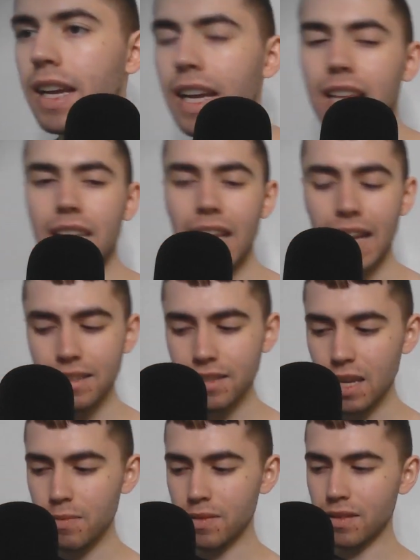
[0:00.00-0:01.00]
And last
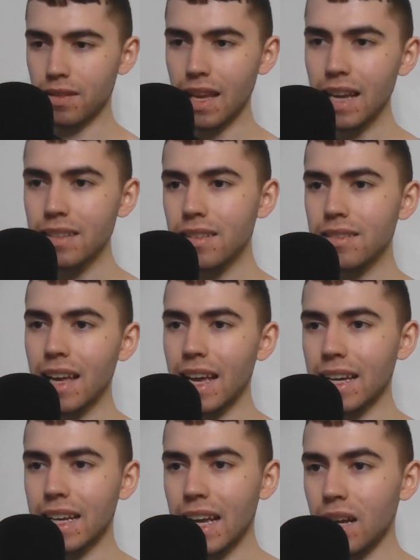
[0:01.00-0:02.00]
game is the Texans
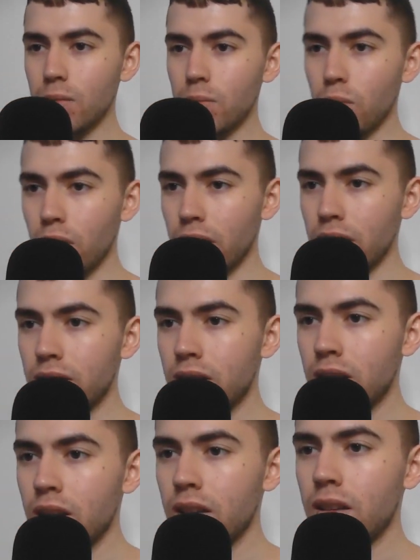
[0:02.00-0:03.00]
at
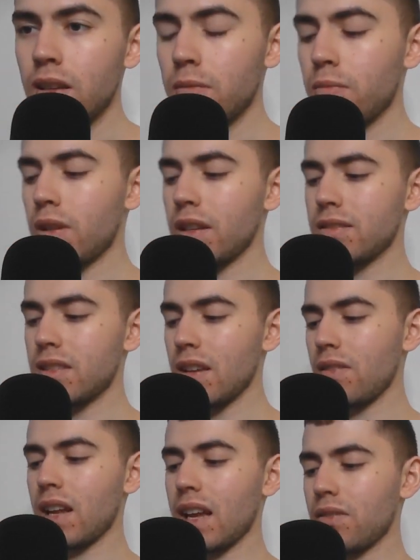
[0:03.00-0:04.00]
Cowboys, plus
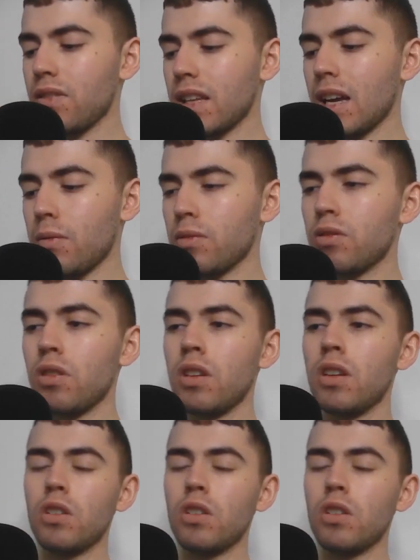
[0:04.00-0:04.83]
7.5 for the Cowboys.